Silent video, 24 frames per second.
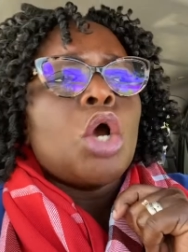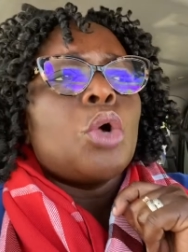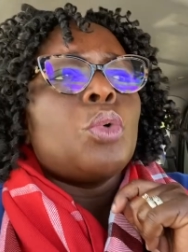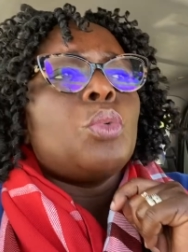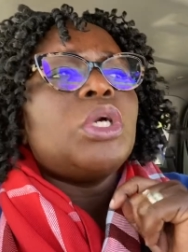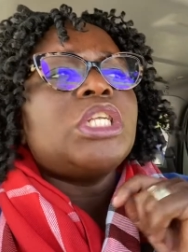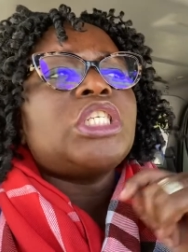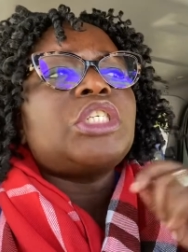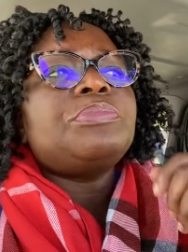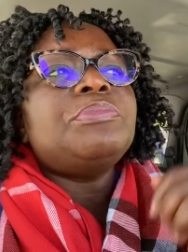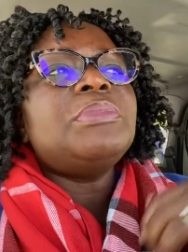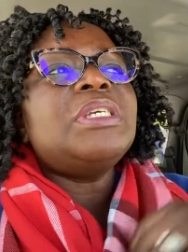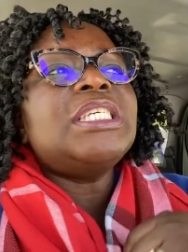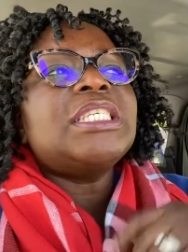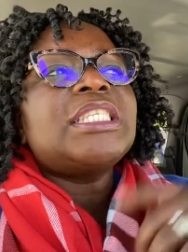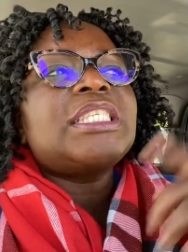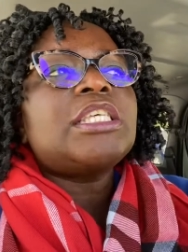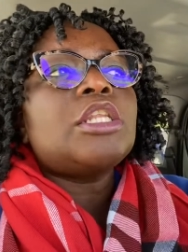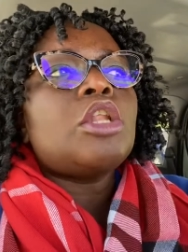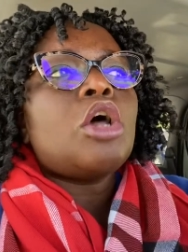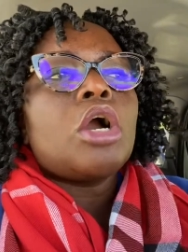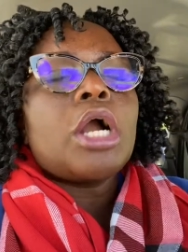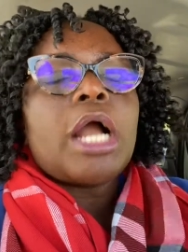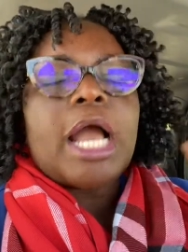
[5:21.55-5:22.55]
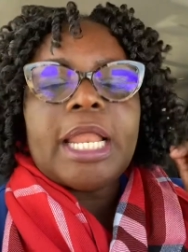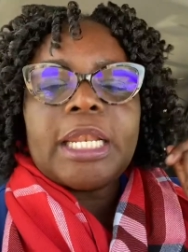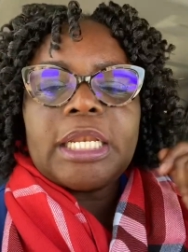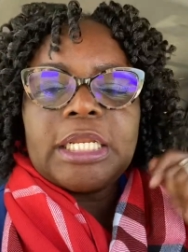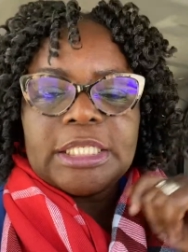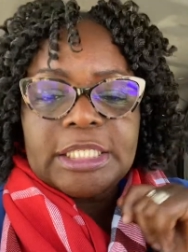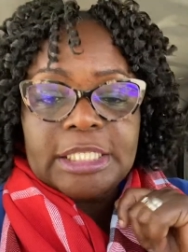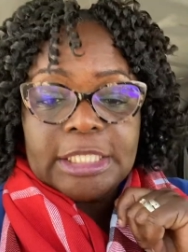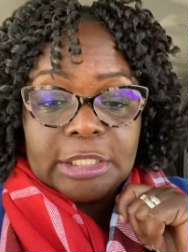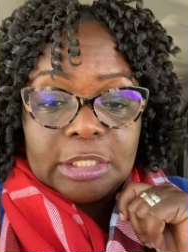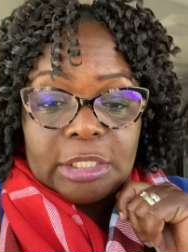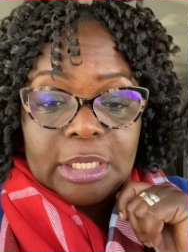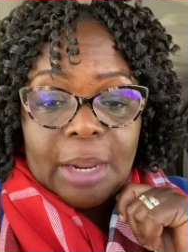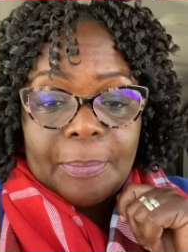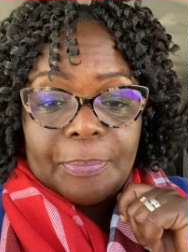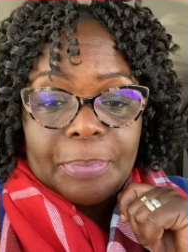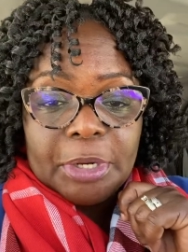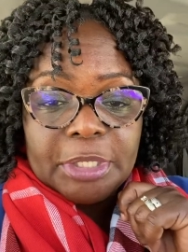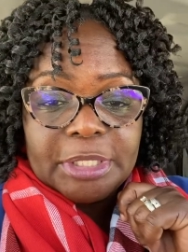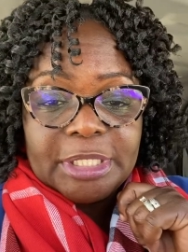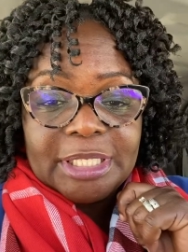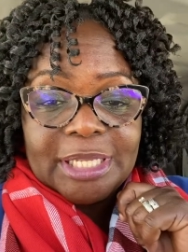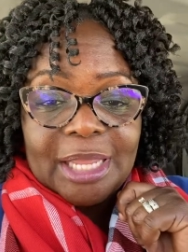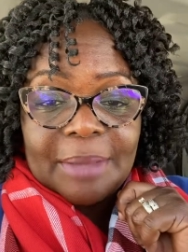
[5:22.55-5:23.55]
which means sit down and listen to the
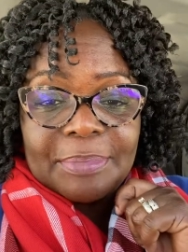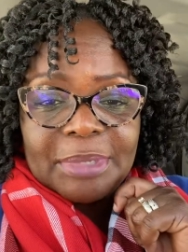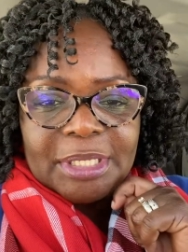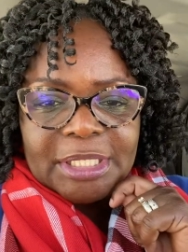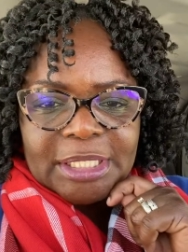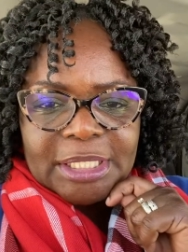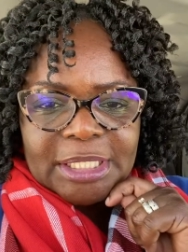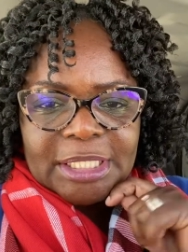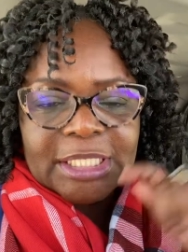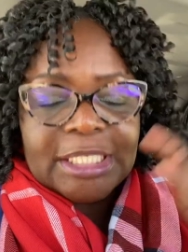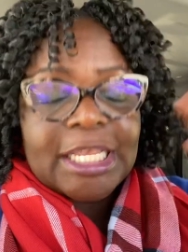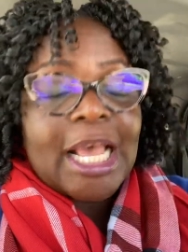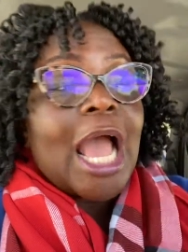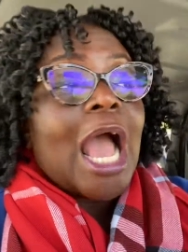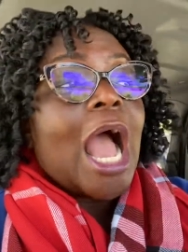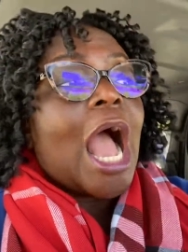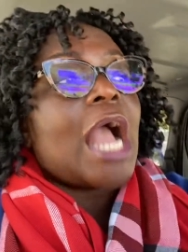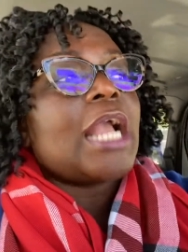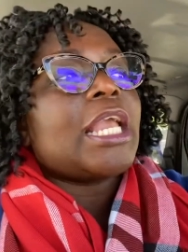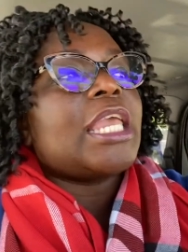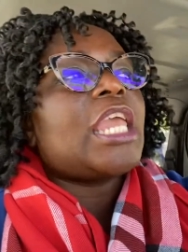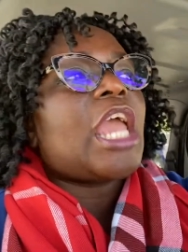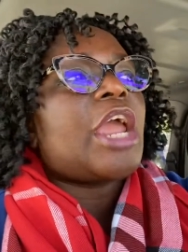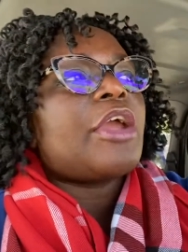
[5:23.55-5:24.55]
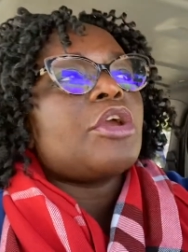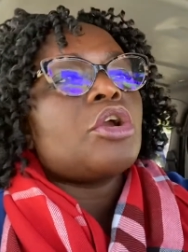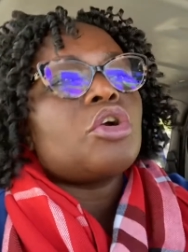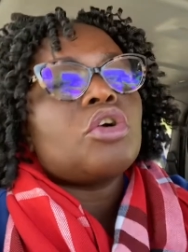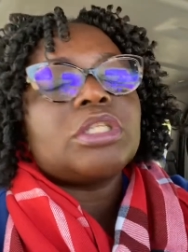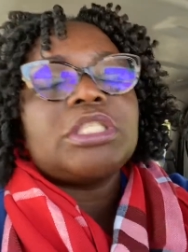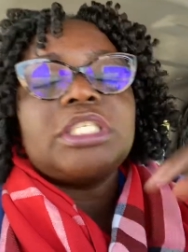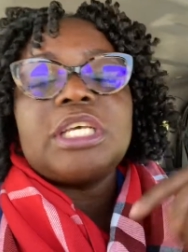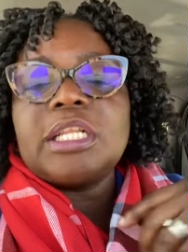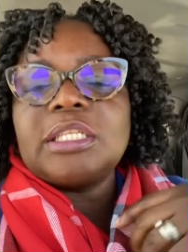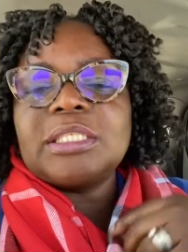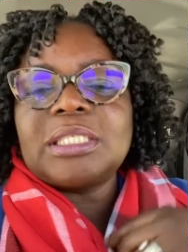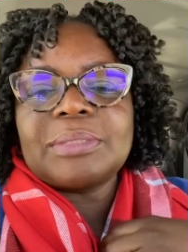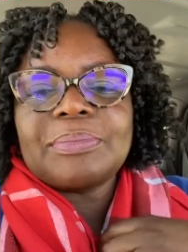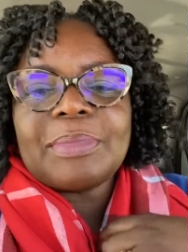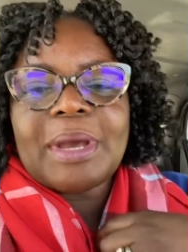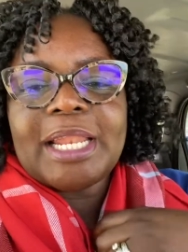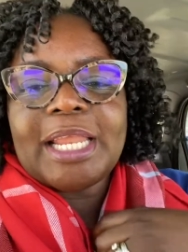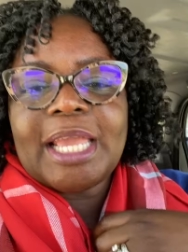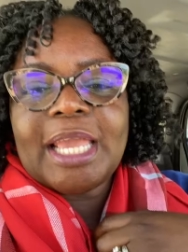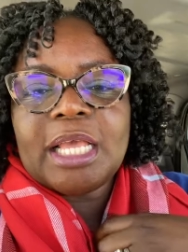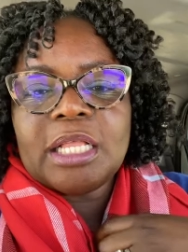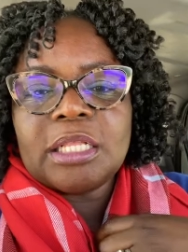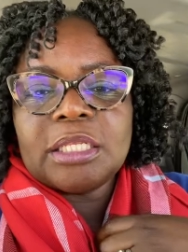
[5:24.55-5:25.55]
person, the business, and carry go tell
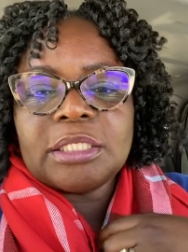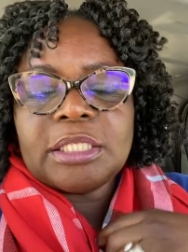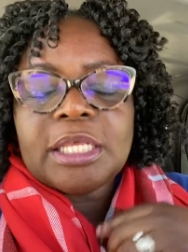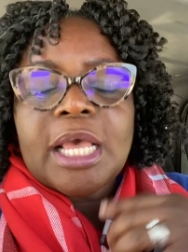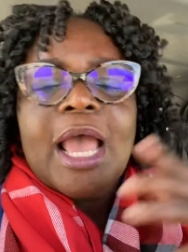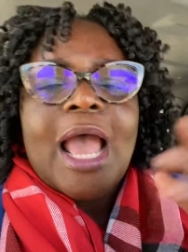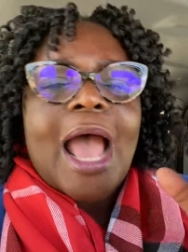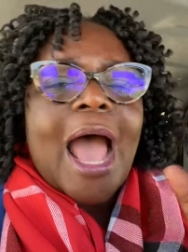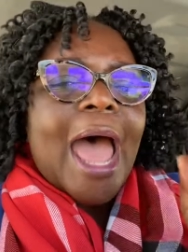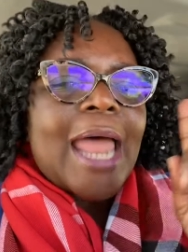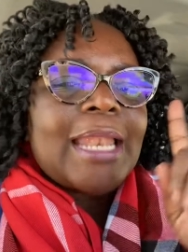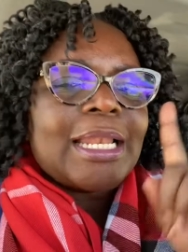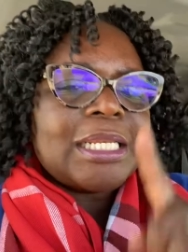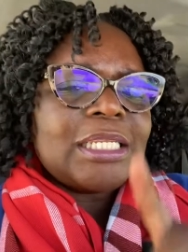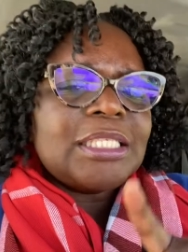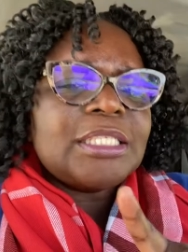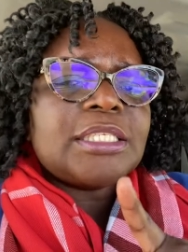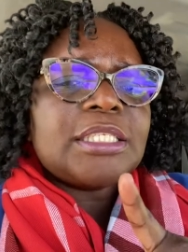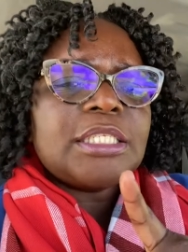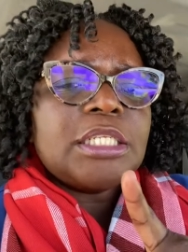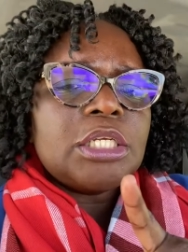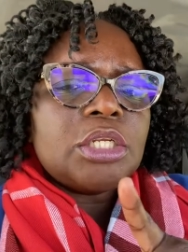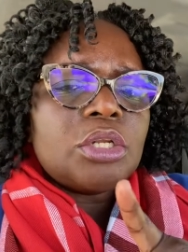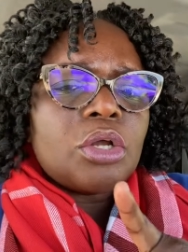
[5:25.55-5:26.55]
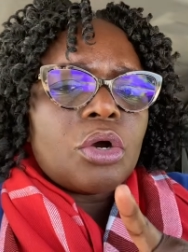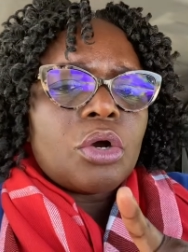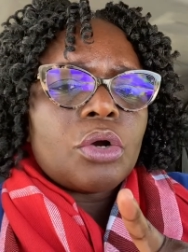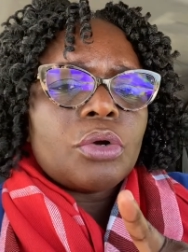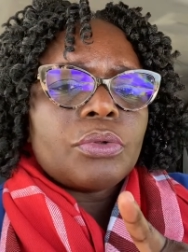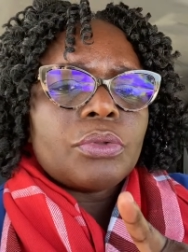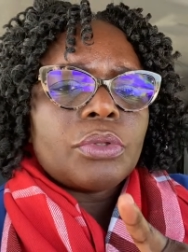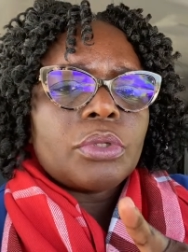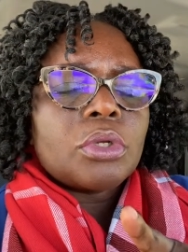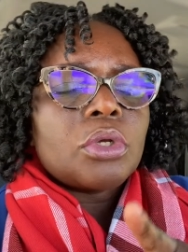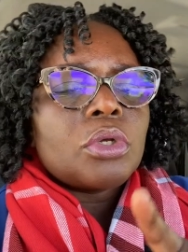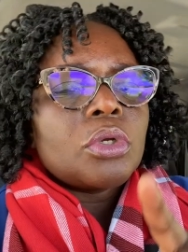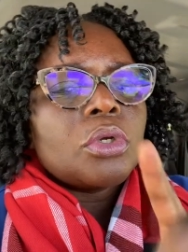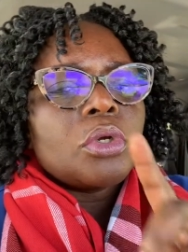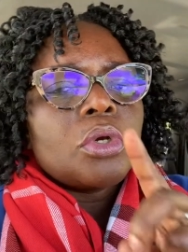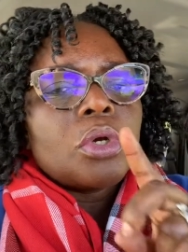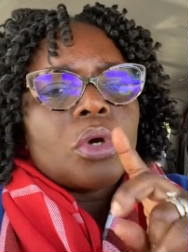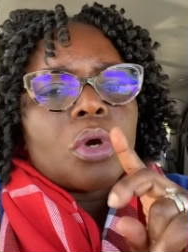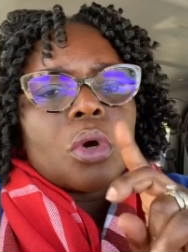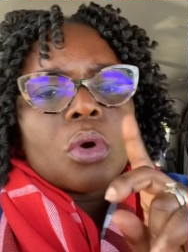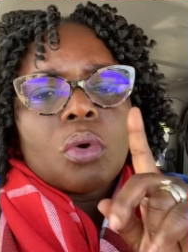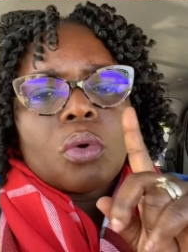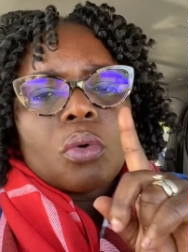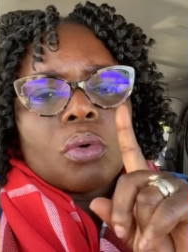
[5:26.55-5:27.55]
somebody else and listening now
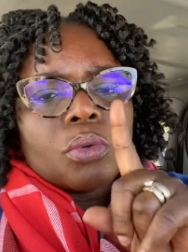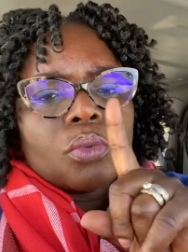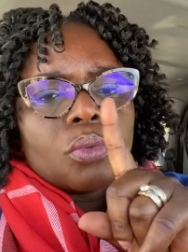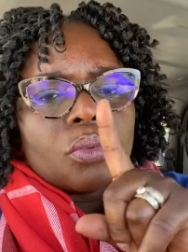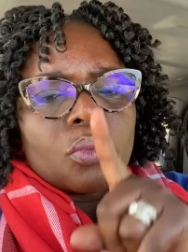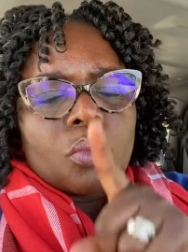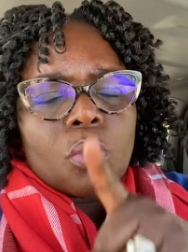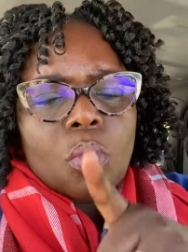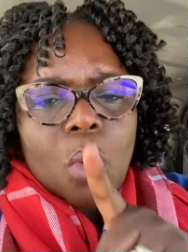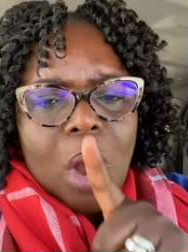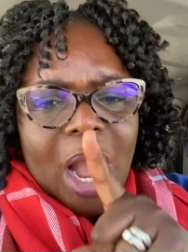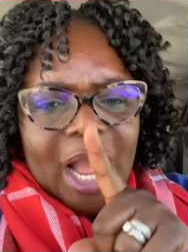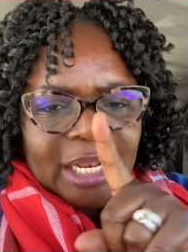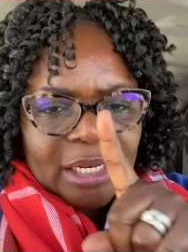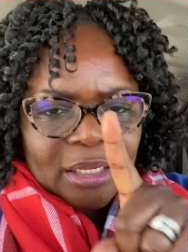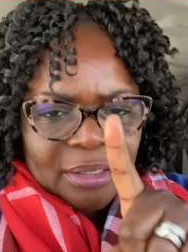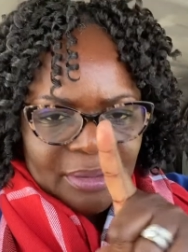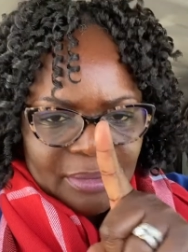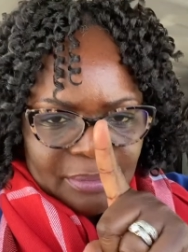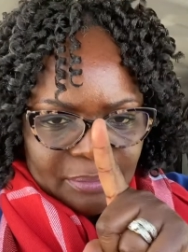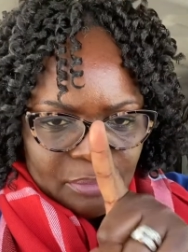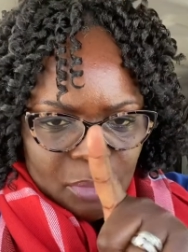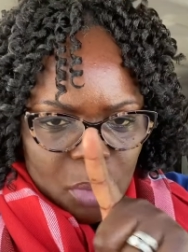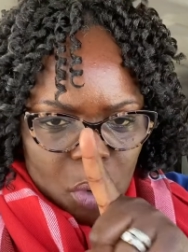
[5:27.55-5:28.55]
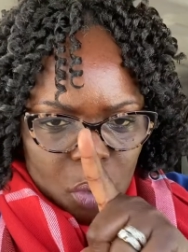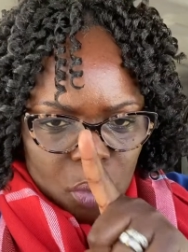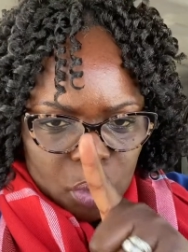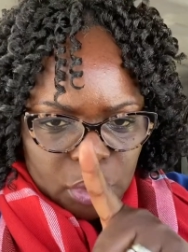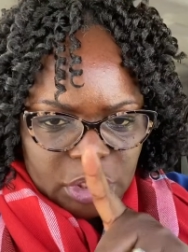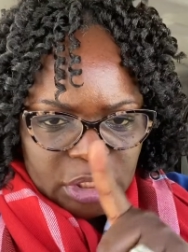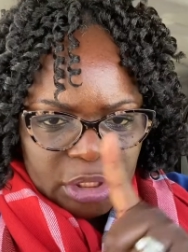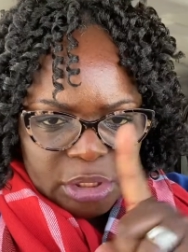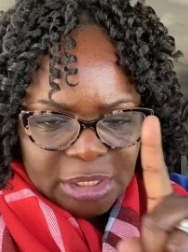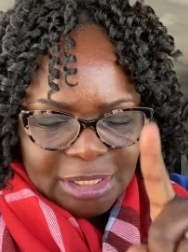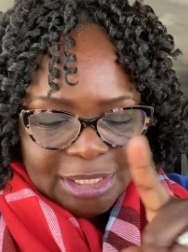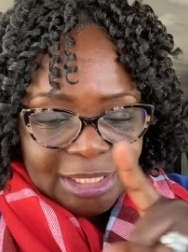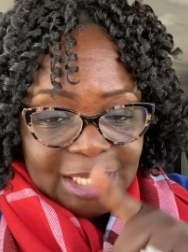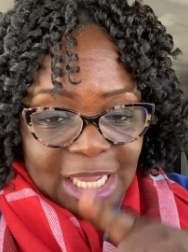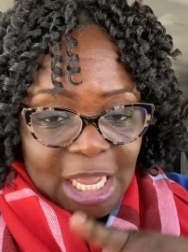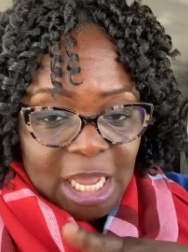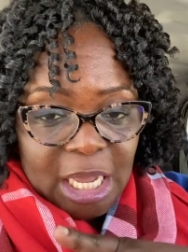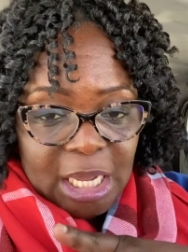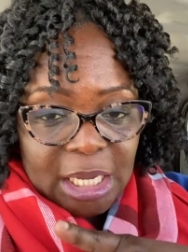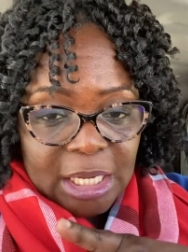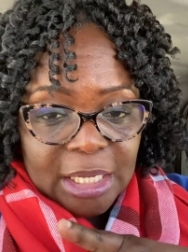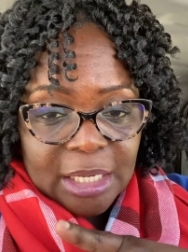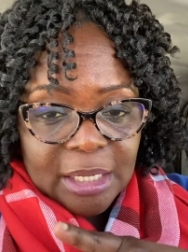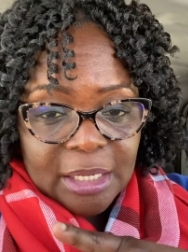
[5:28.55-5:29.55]
one more an attack